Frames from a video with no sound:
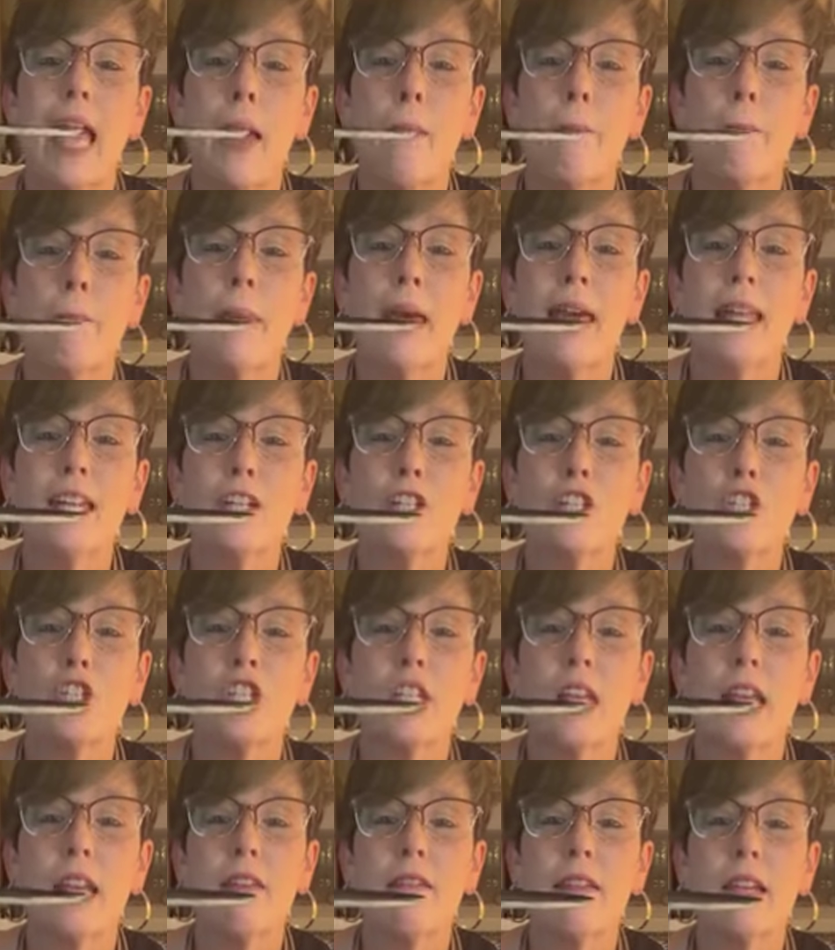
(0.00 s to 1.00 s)
Is that better,
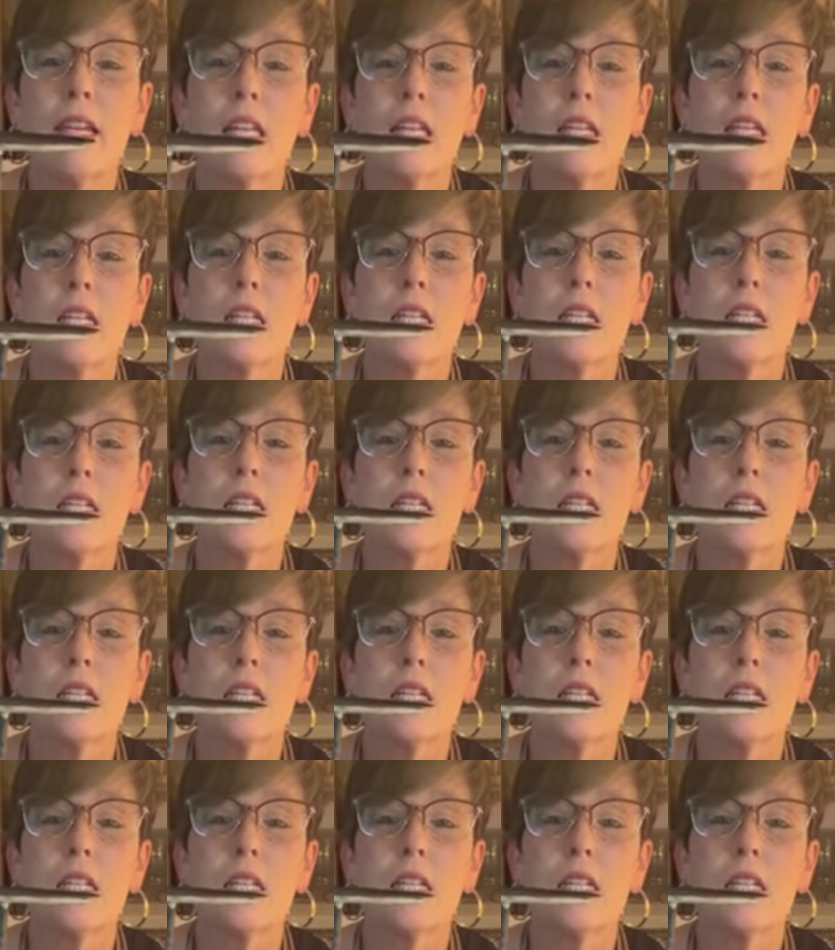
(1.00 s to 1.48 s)
Sharon?